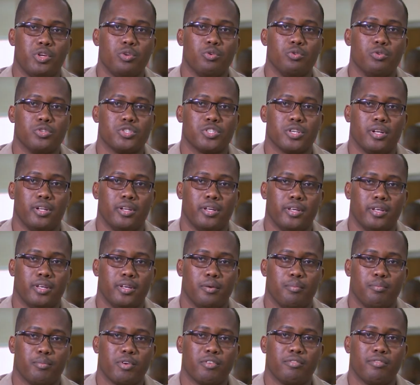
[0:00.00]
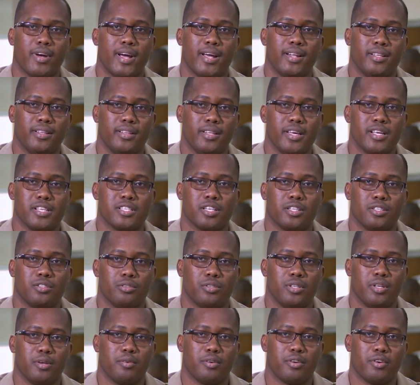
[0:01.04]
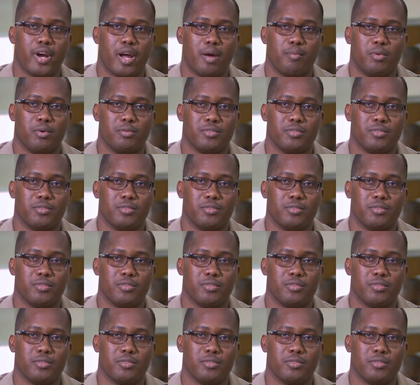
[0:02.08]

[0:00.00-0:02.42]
usually provide the data to the Crime